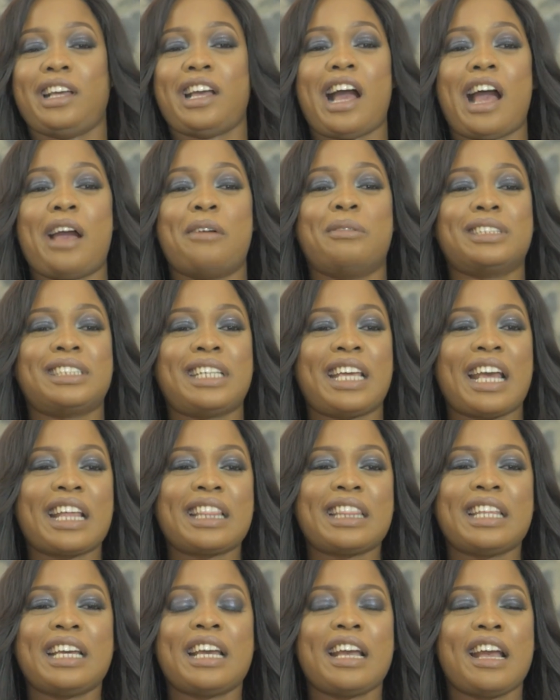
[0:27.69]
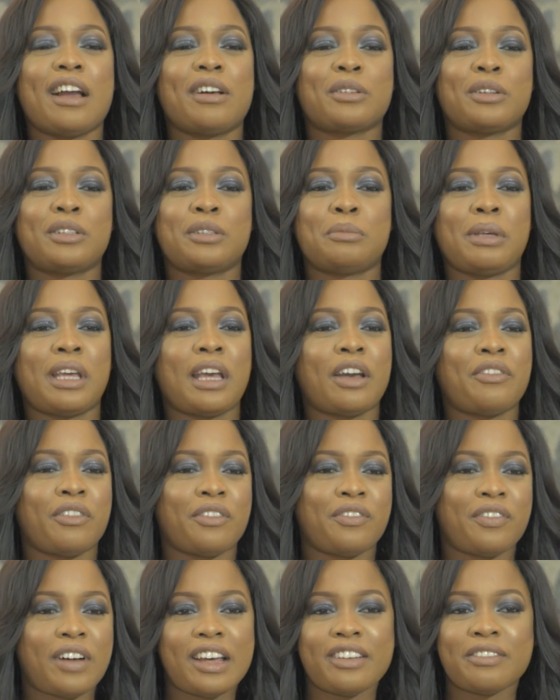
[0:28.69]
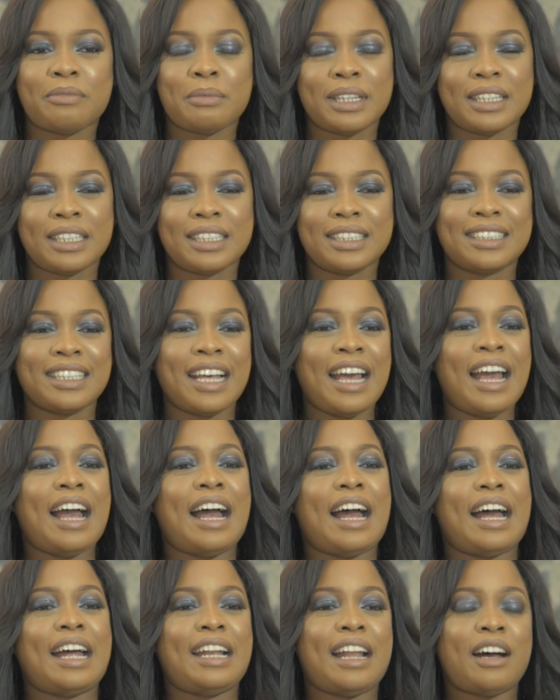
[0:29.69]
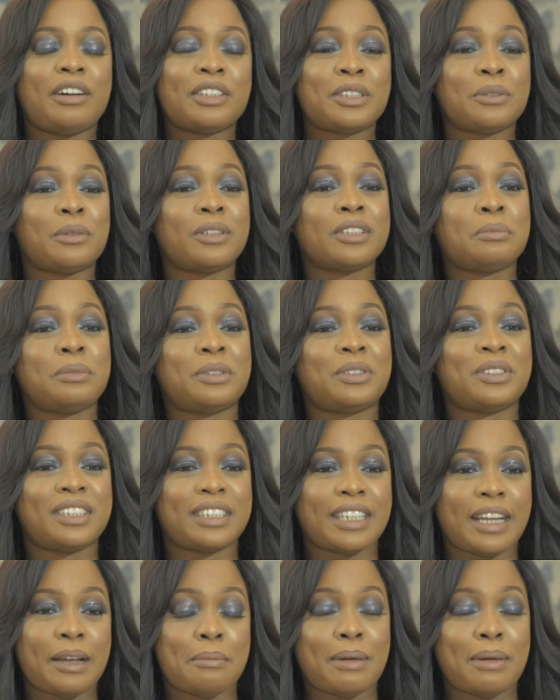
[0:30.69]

I was here thinking I was going to be here for 5 minutes, and now she wants me to share